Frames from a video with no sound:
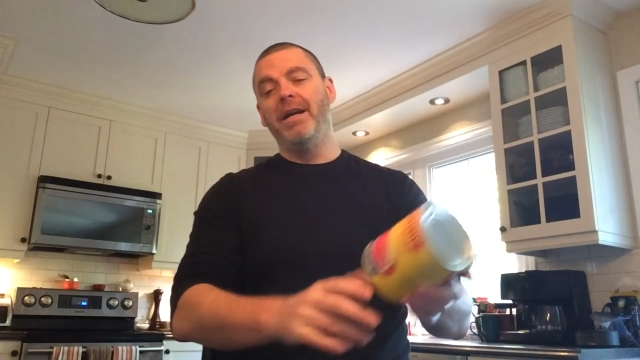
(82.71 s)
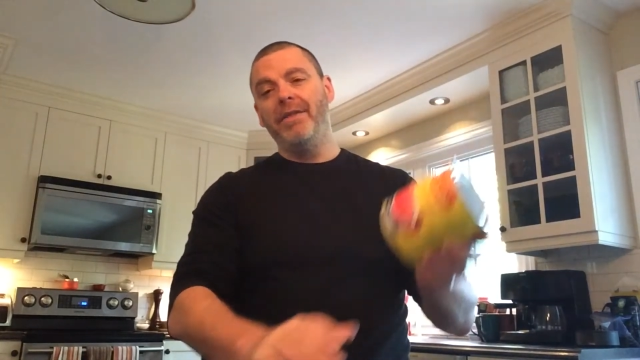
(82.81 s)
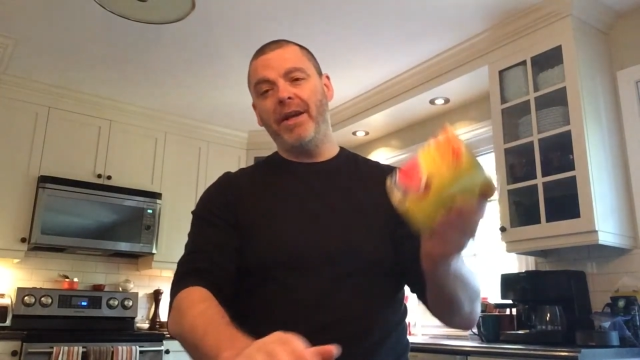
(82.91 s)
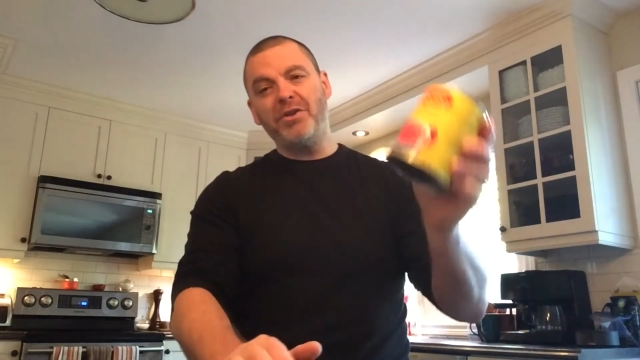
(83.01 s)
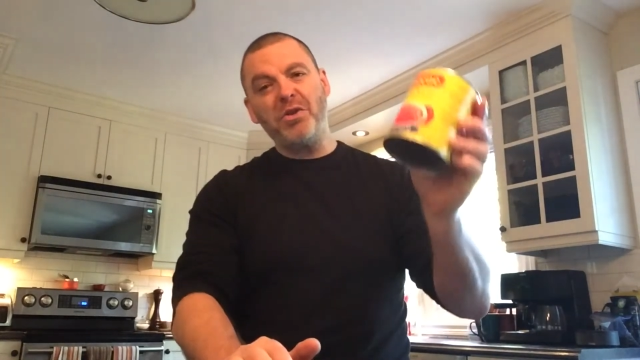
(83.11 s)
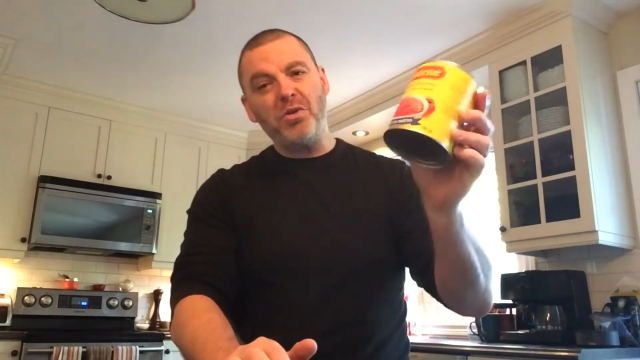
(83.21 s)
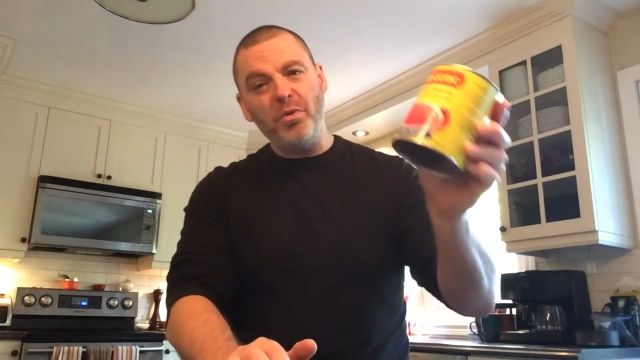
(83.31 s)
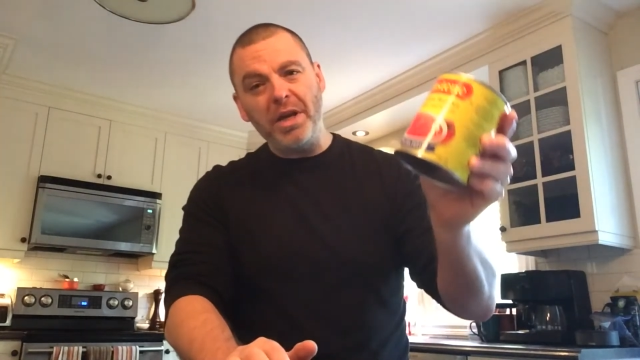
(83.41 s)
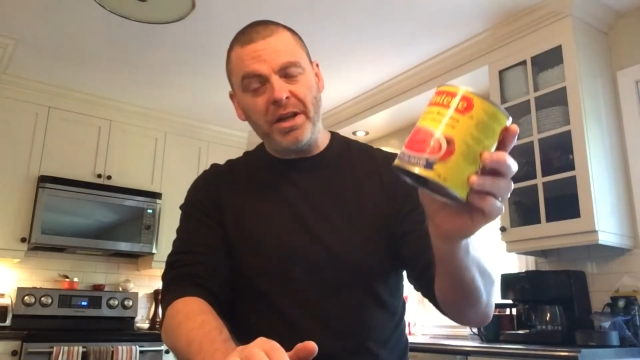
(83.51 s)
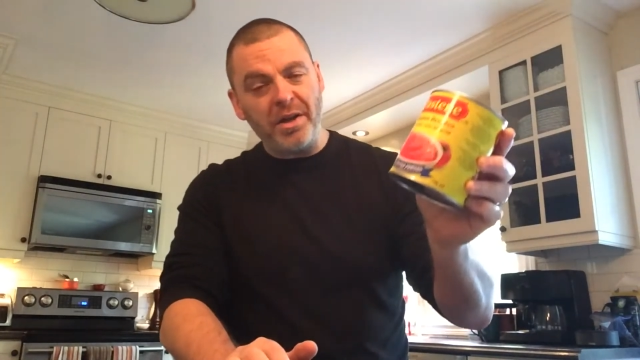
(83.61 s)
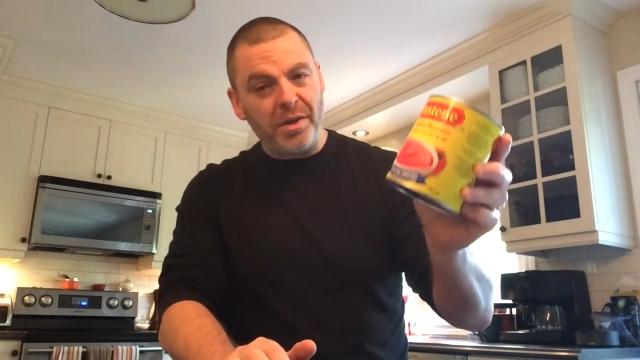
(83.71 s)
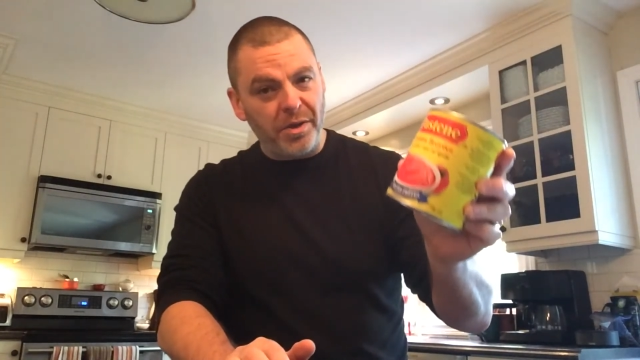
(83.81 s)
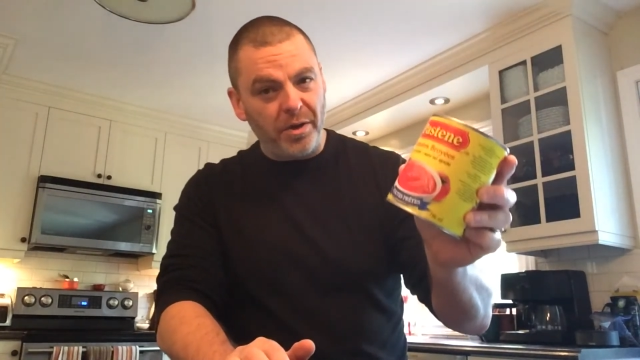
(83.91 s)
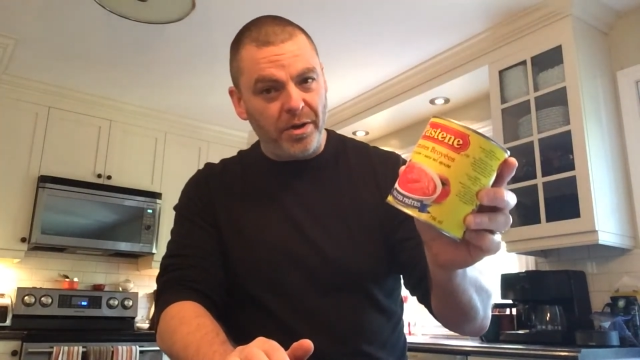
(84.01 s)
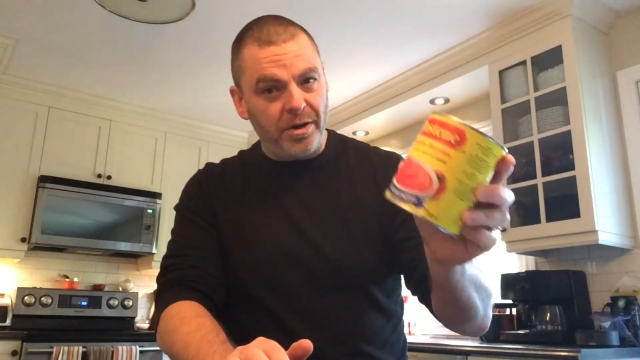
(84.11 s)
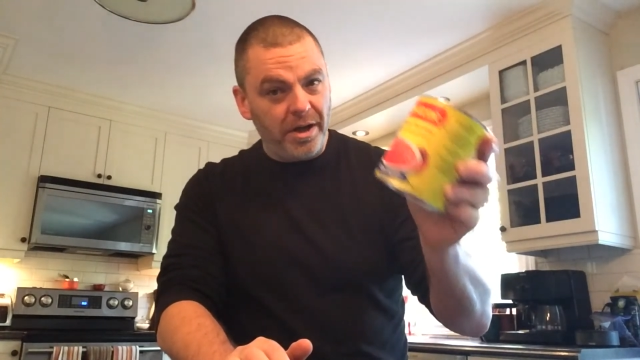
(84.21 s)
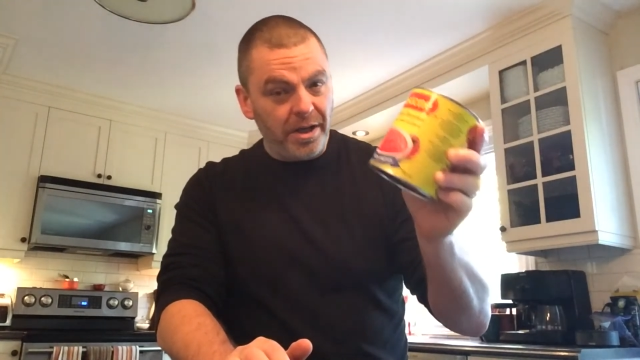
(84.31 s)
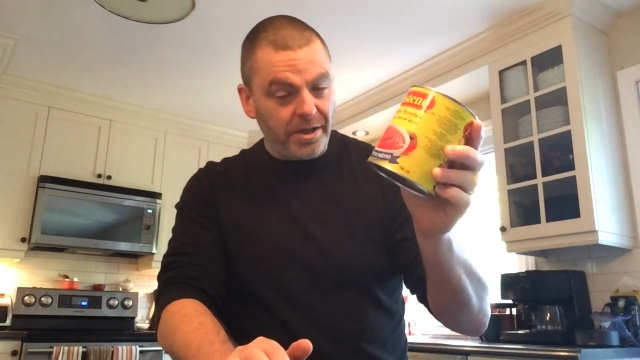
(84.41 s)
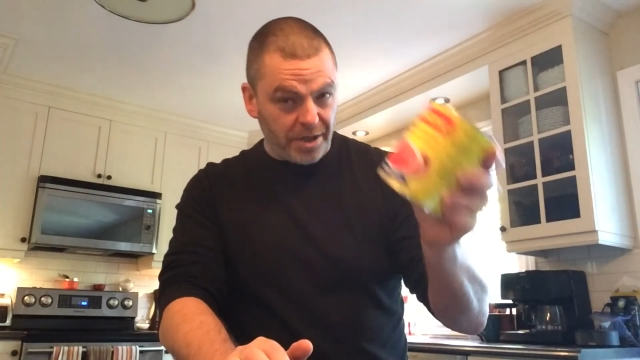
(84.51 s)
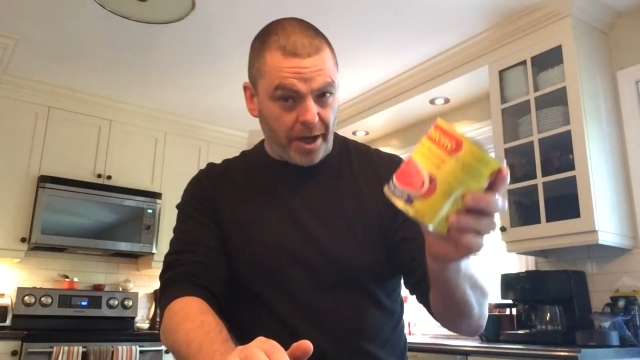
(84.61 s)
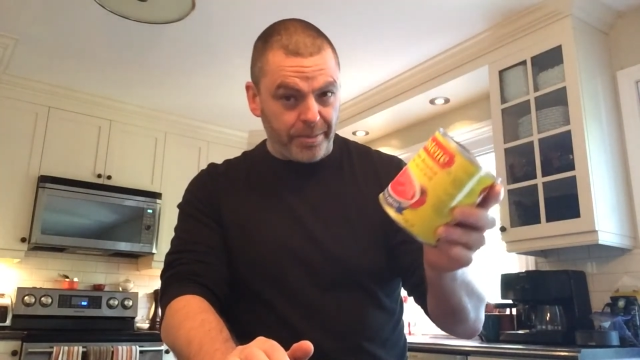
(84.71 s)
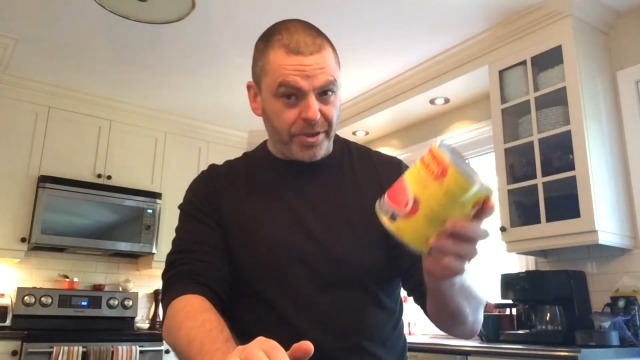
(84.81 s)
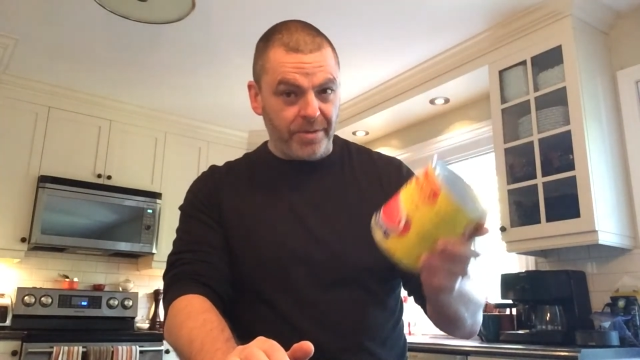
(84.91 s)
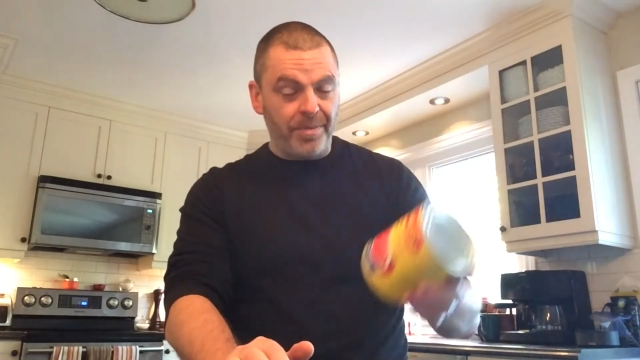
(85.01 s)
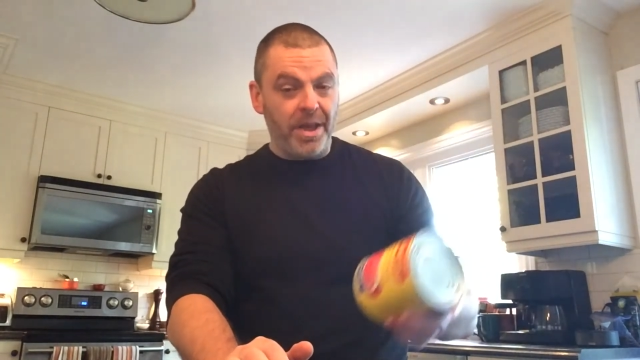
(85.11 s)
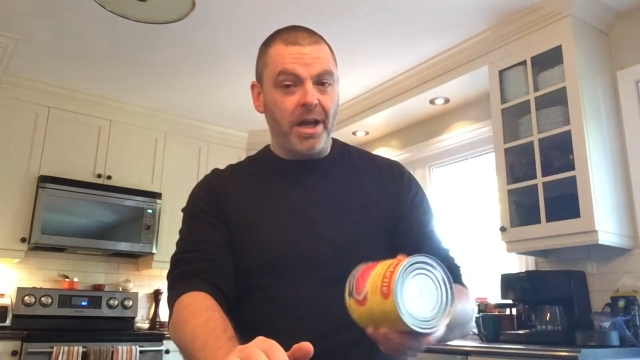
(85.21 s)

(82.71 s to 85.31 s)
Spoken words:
that's 3 1/3 cups